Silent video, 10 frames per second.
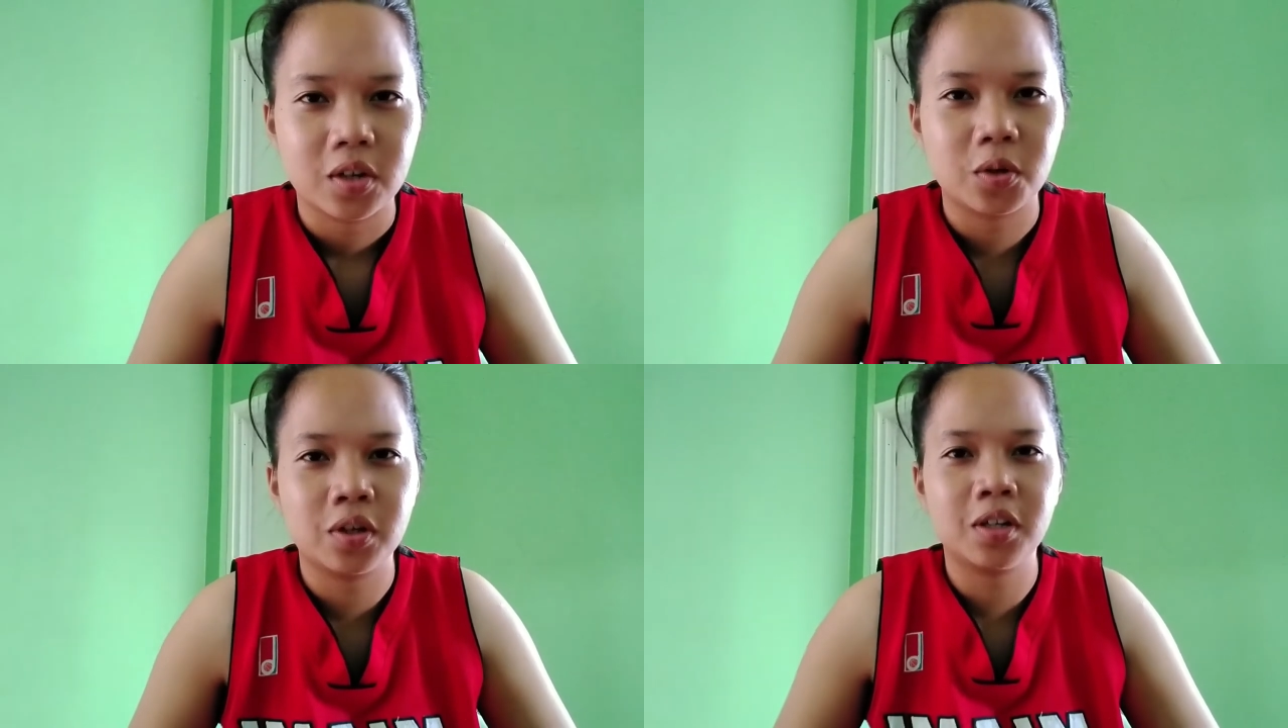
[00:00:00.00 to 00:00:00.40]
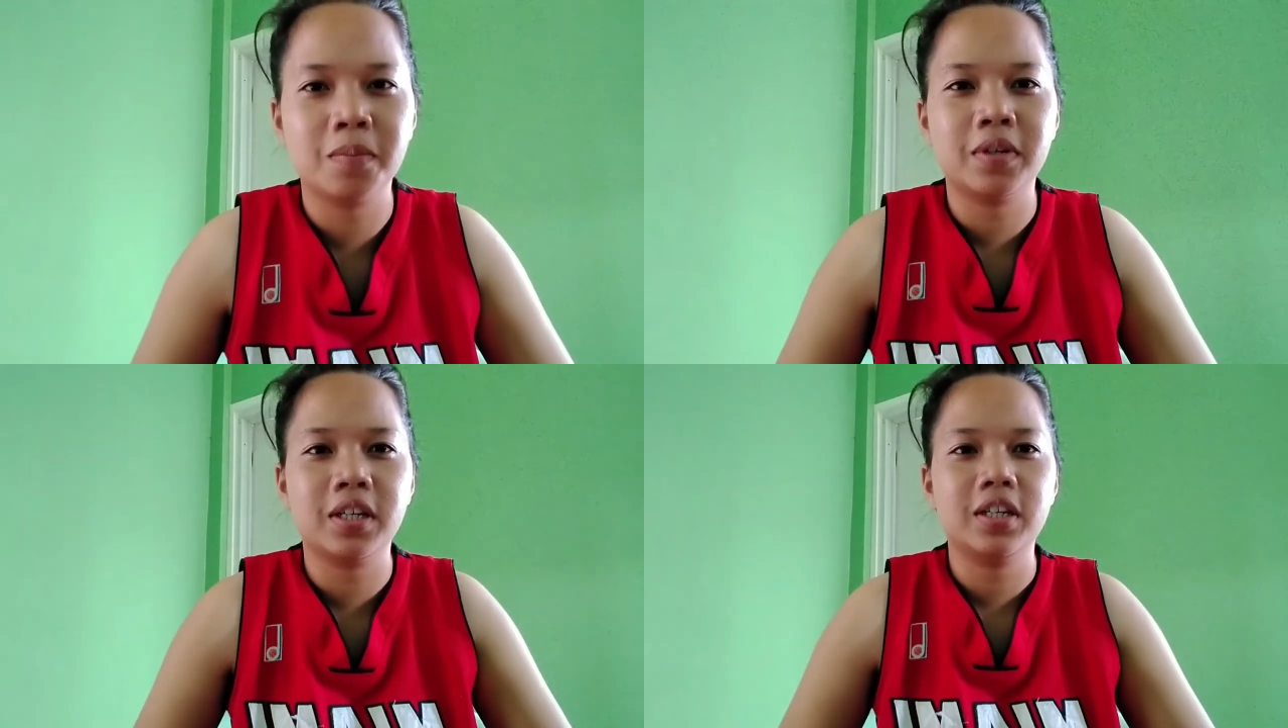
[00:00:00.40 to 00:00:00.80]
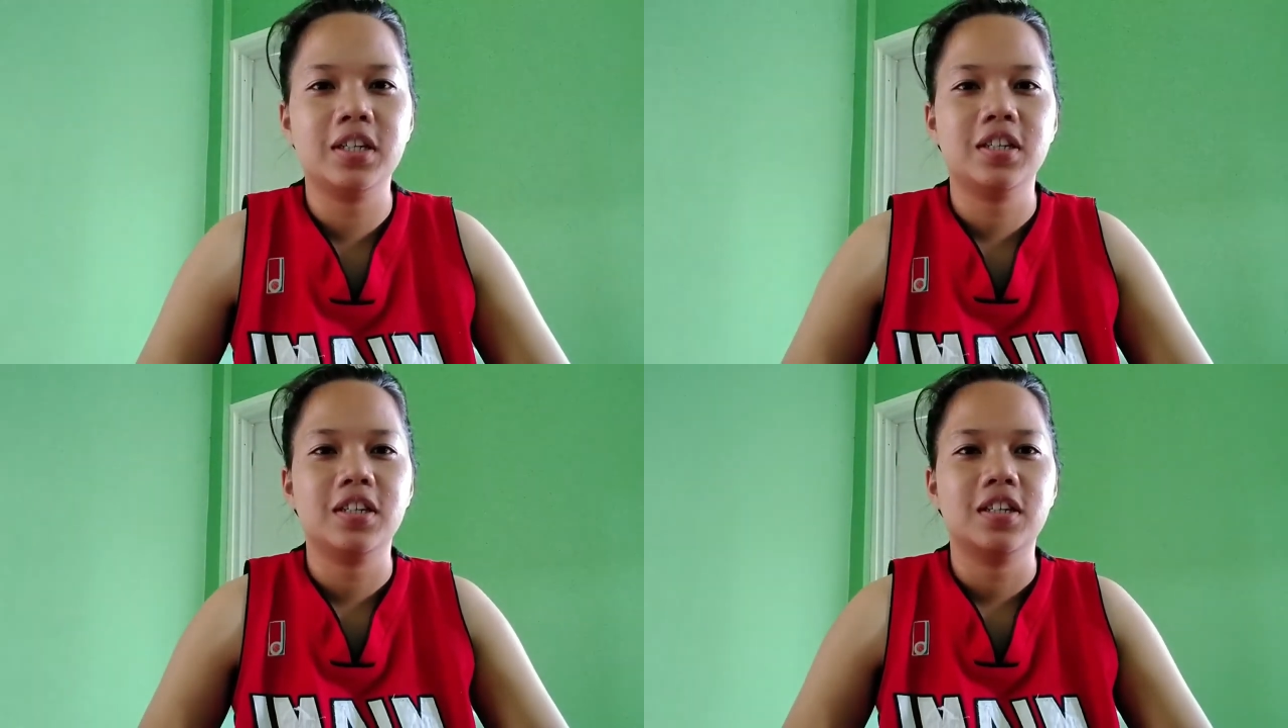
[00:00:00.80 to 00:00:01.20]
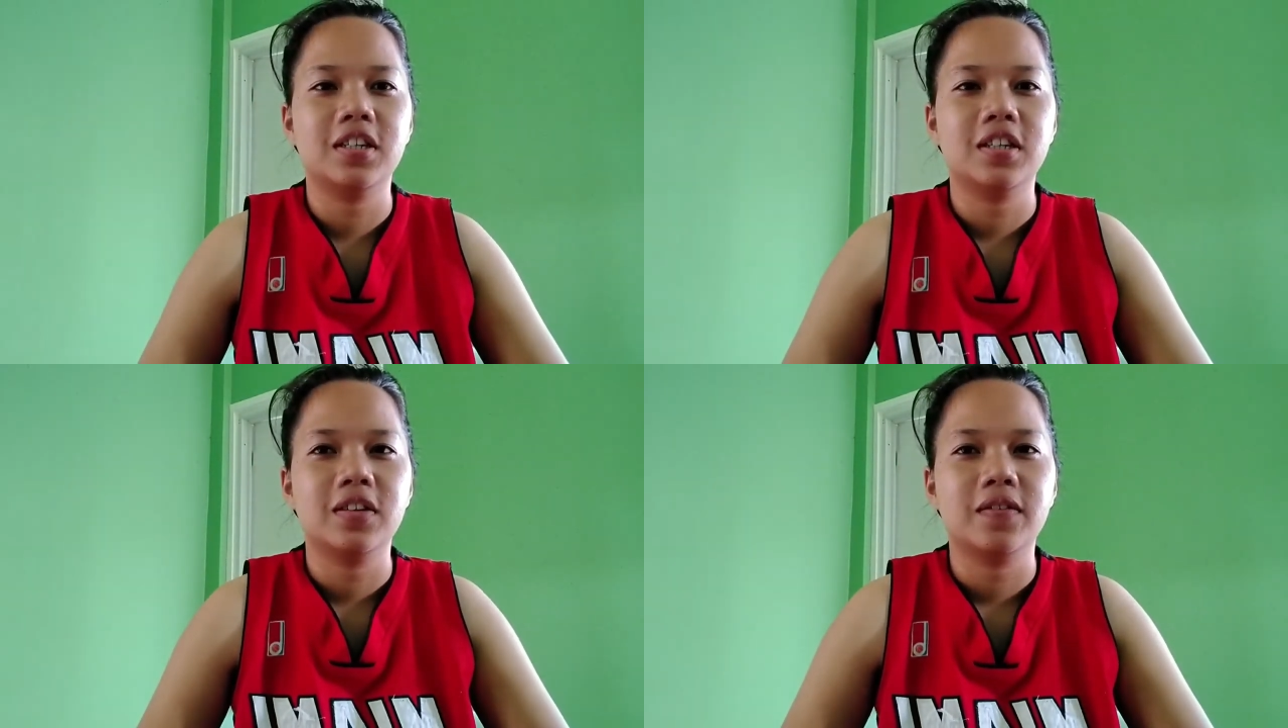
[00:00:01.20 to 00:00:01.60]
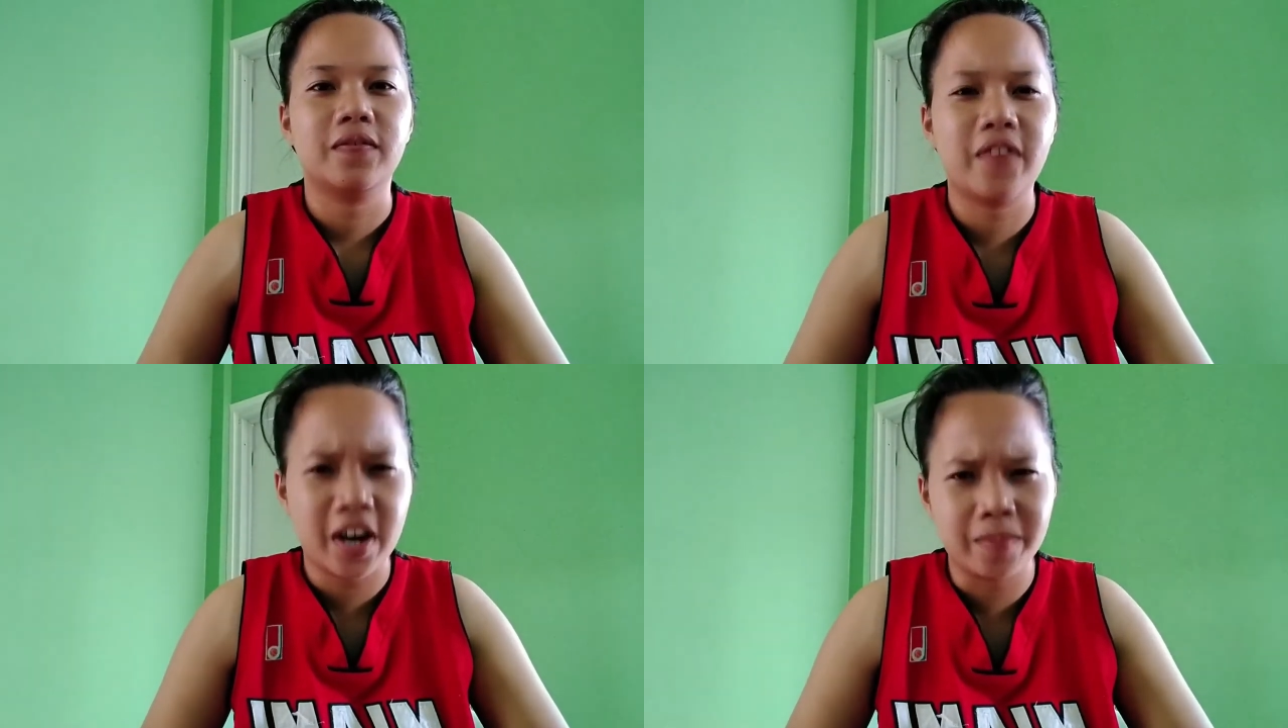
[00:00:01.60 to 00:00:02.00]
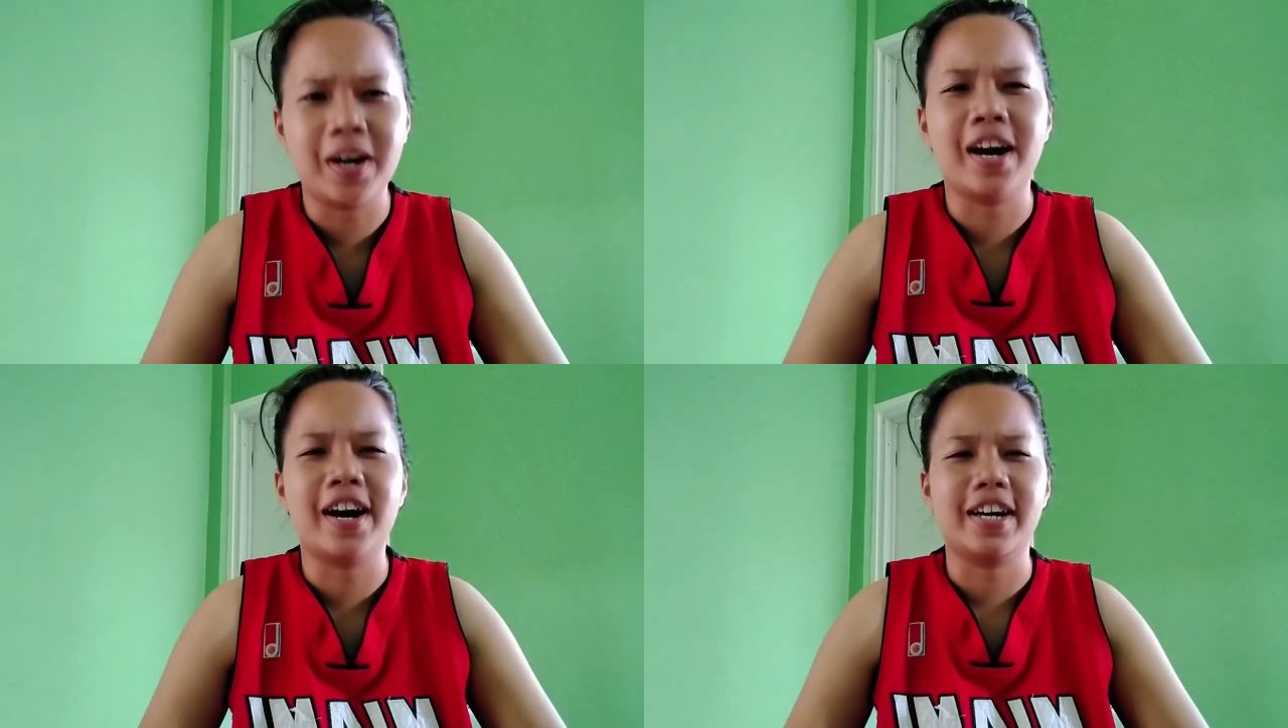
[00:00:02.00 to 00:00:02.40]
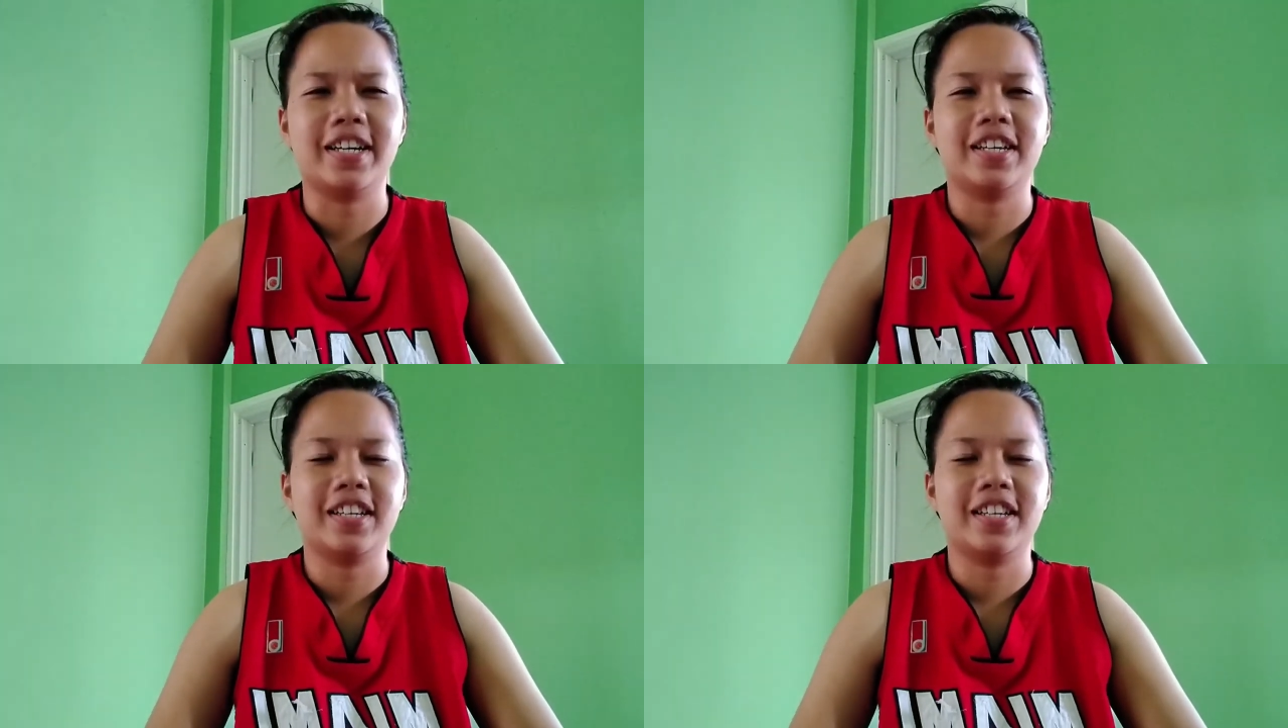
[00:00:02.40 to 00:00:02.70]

Realme 5i.